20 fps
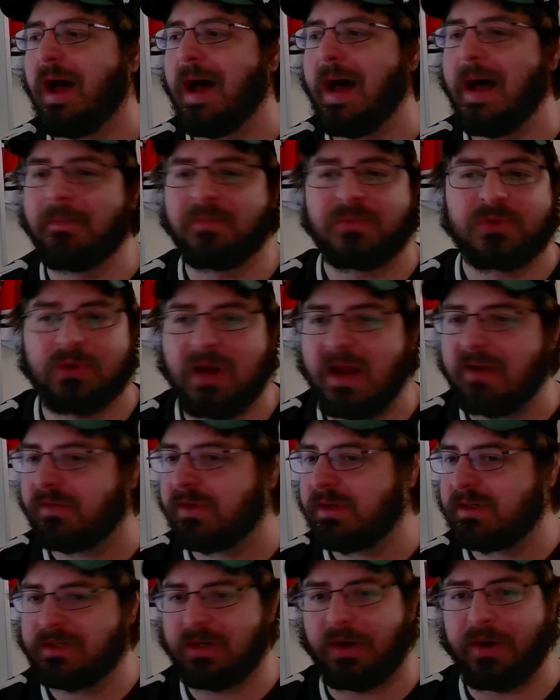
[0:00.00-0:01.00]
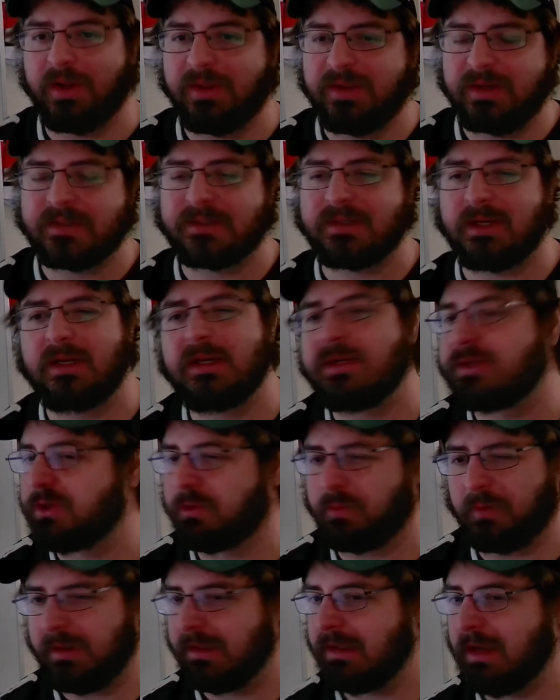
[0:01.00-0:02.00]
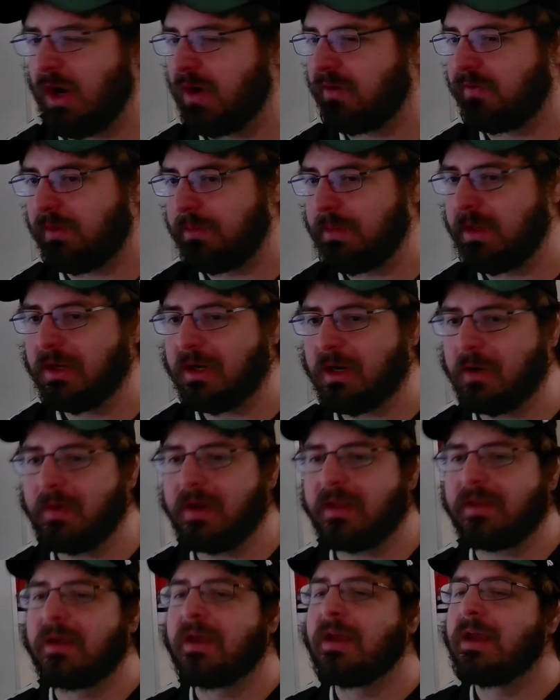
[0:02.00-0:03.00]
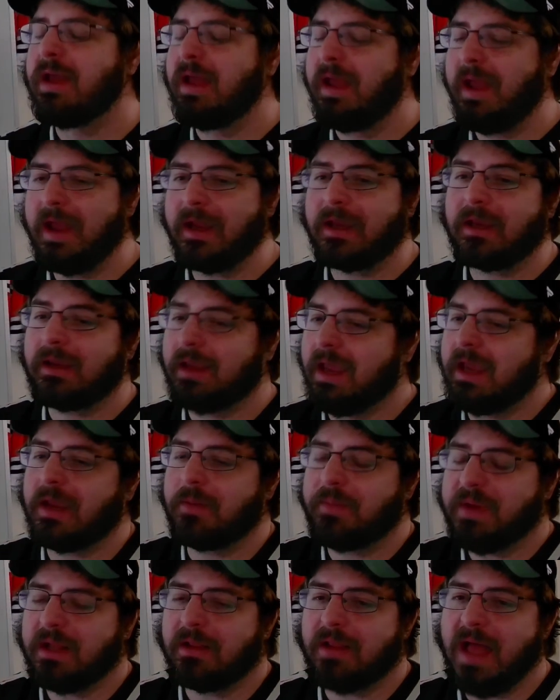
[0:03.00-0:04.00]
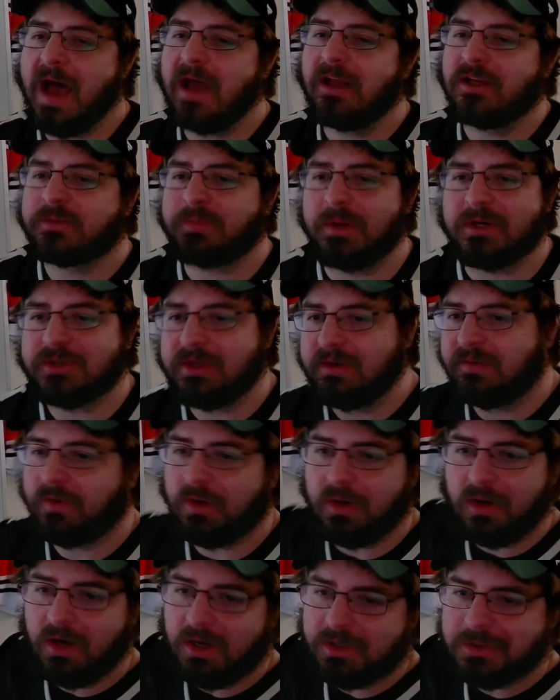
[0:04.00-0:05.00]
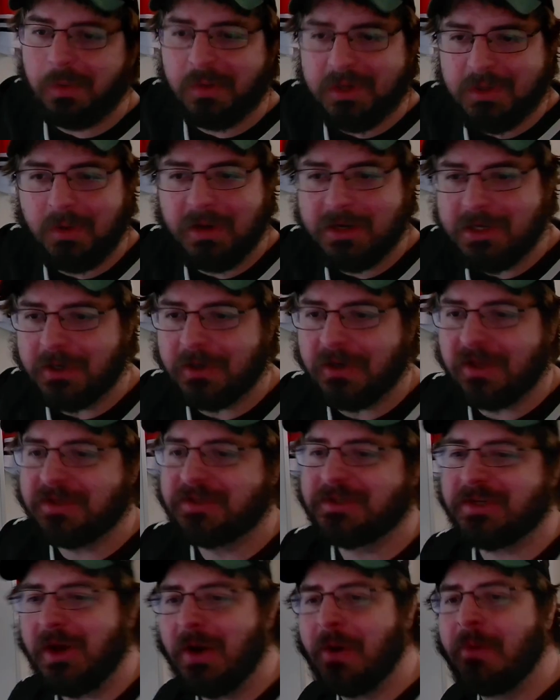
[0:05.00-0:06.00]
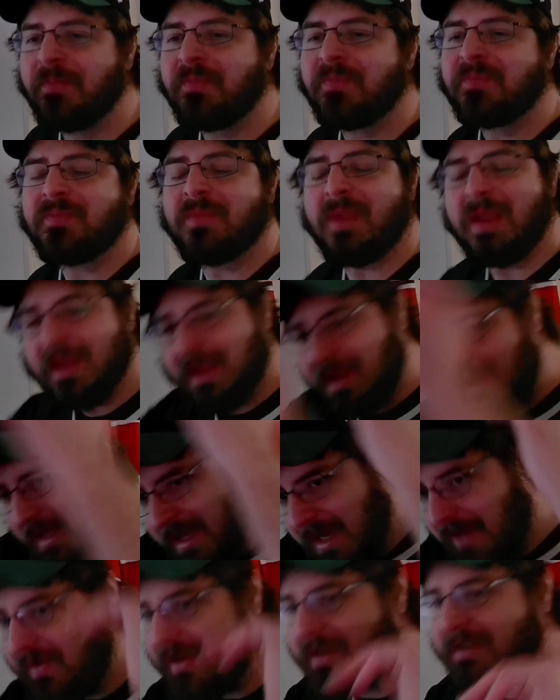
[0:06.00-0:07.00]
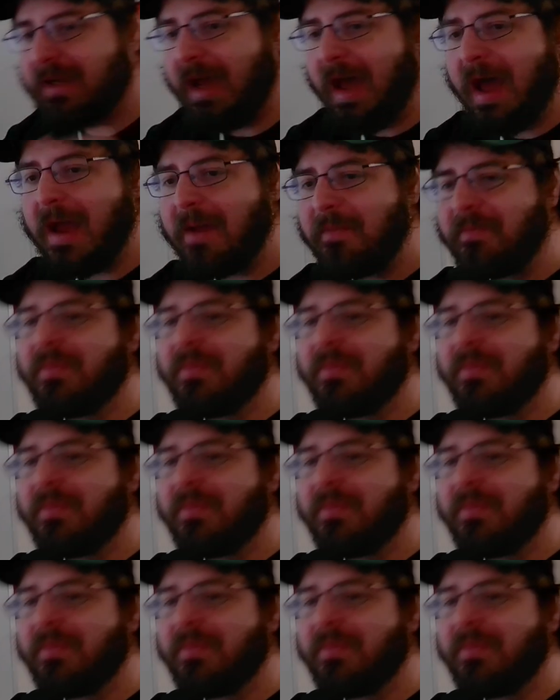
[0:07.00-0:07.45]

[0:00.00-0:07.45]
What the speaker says: traveling to all these cities you really aren't familiar with. It could be a lot, especially for a 21-year-old. So give it time.